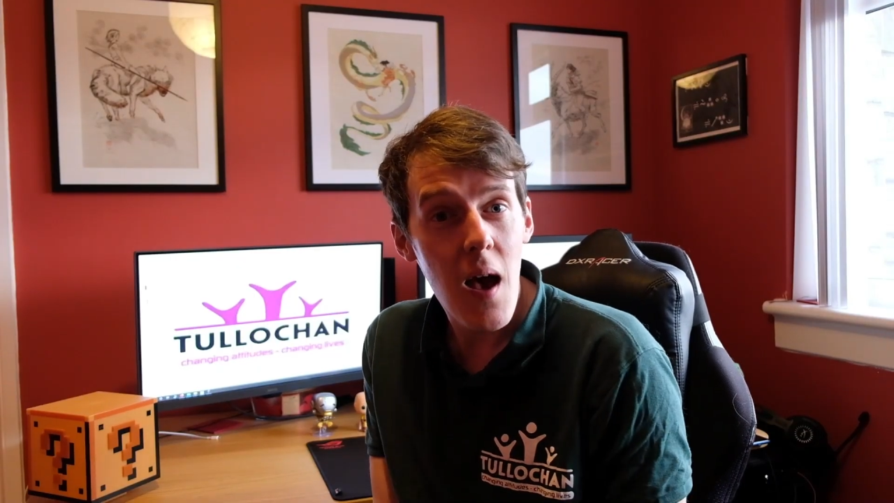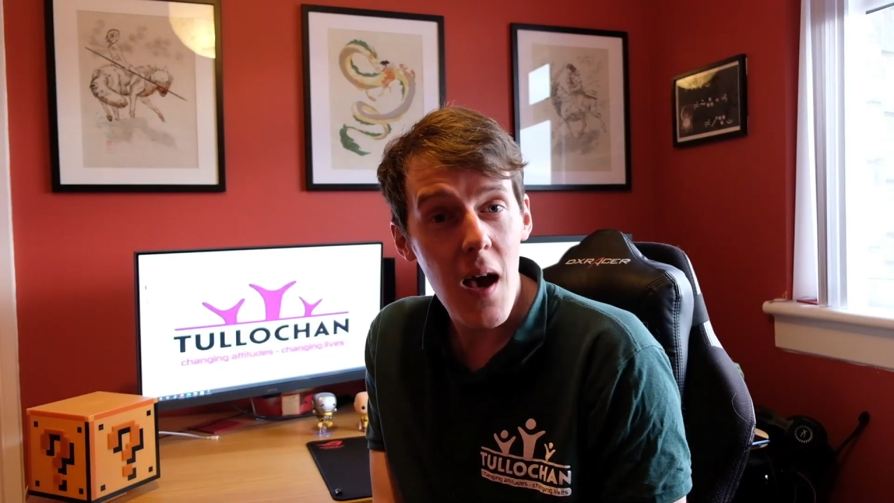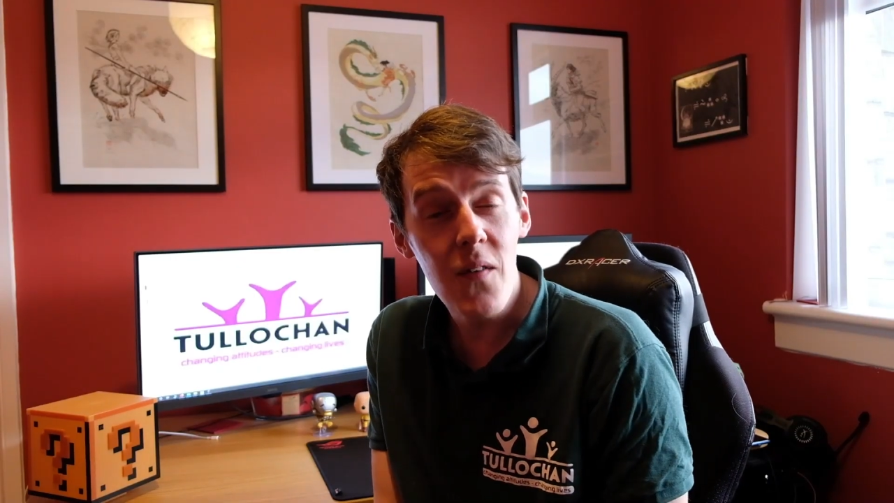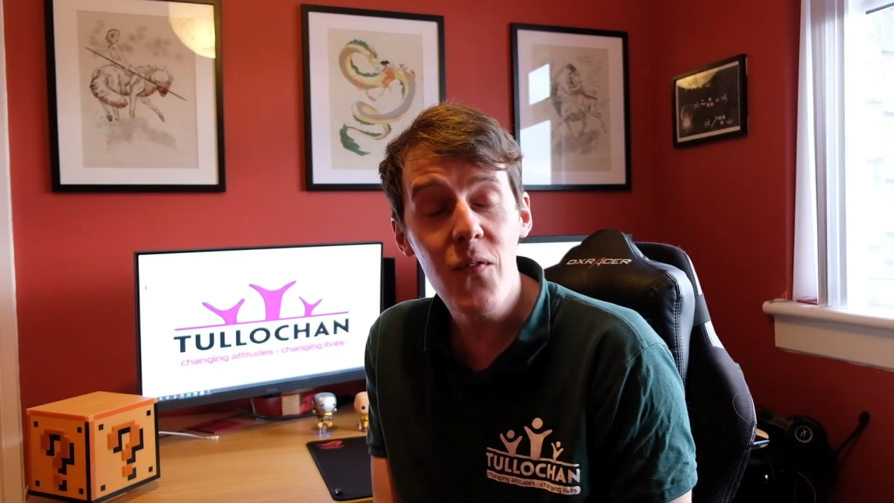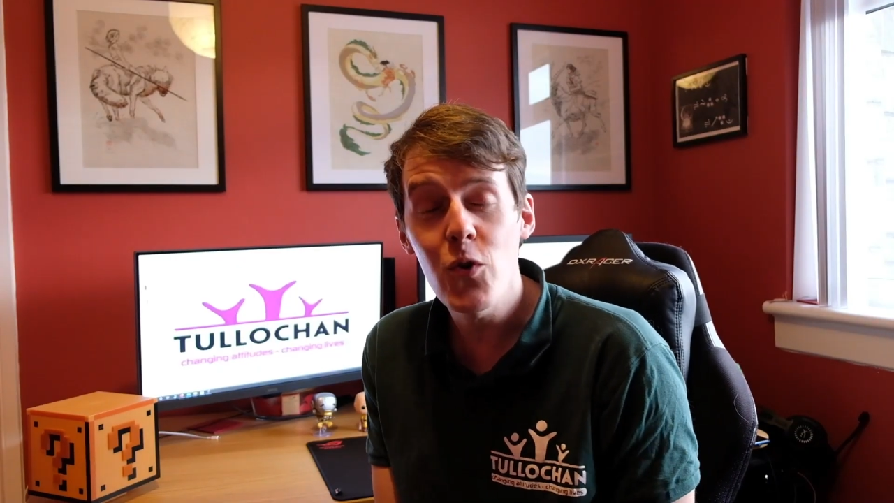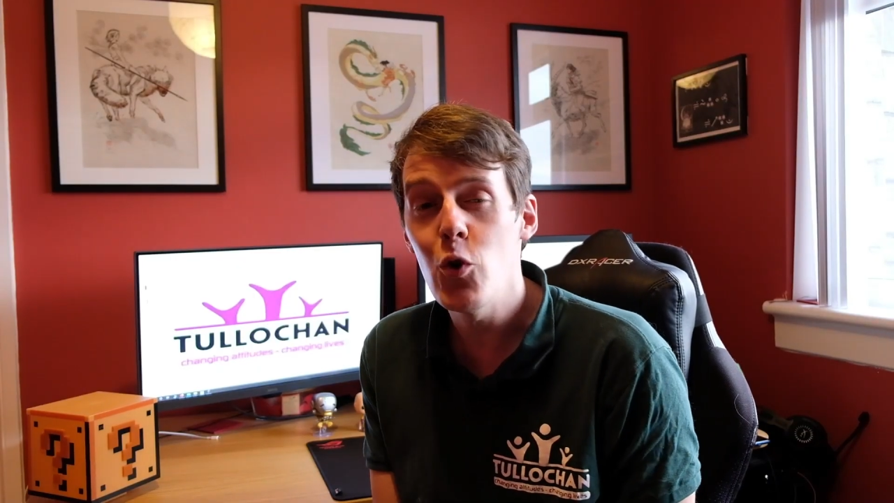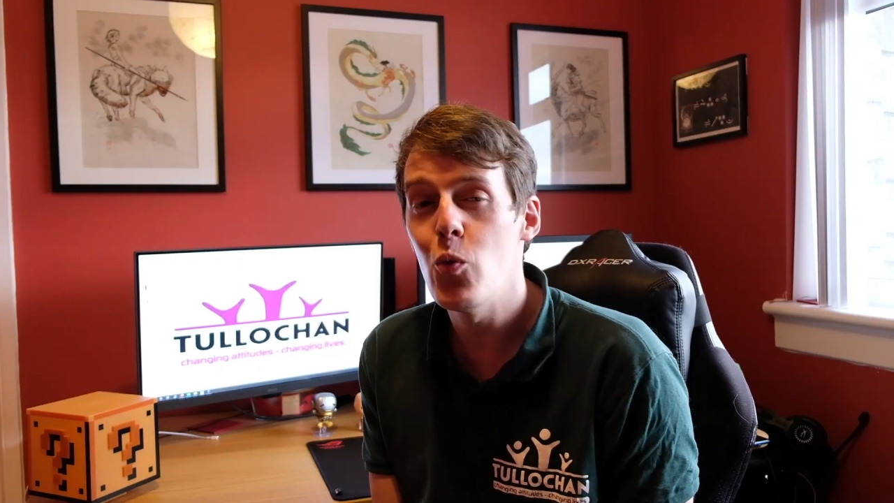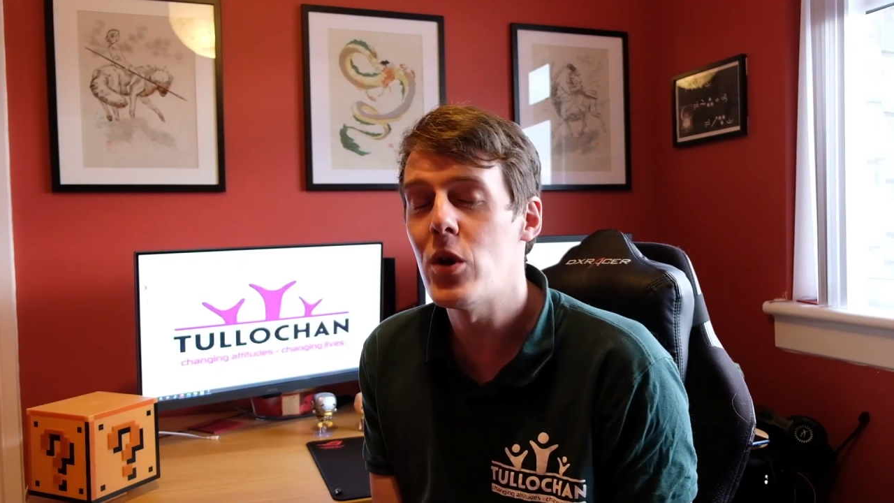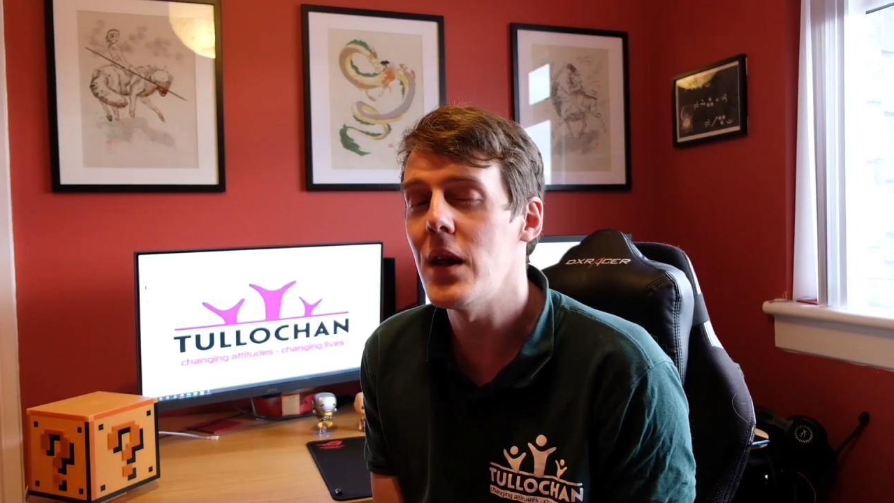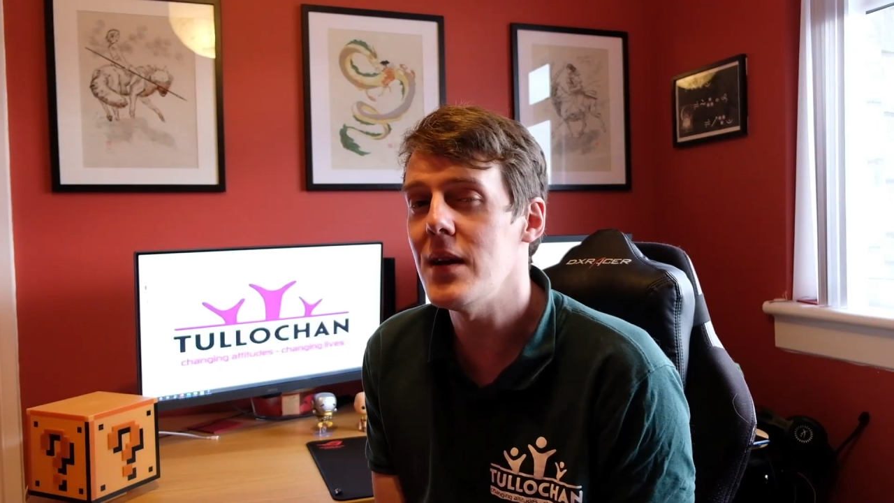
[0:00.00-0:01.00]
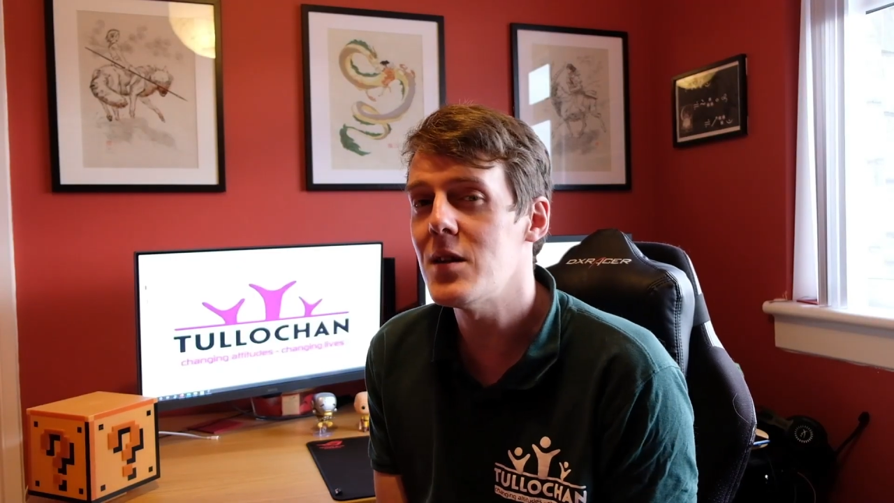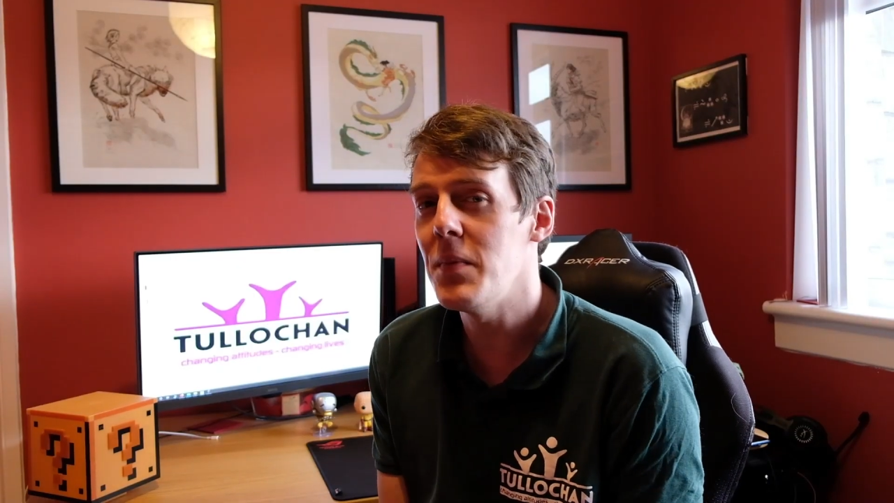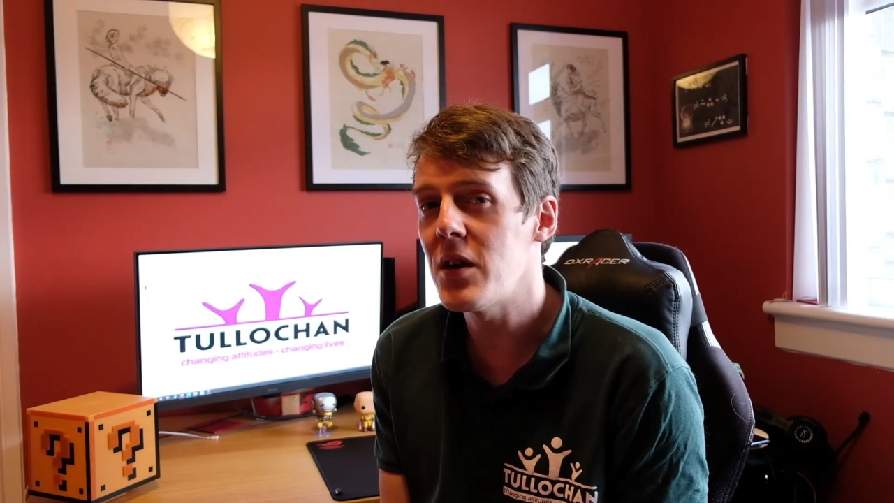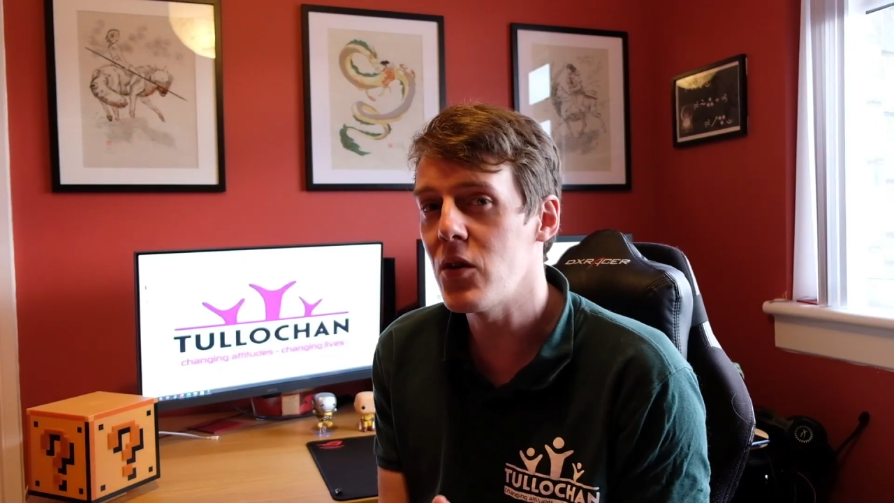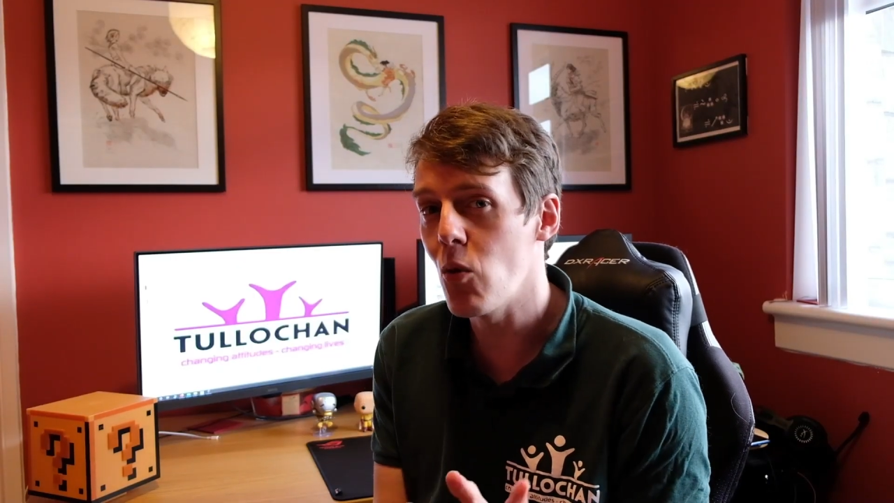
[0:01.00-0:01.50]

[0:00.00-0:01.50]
If you would like to make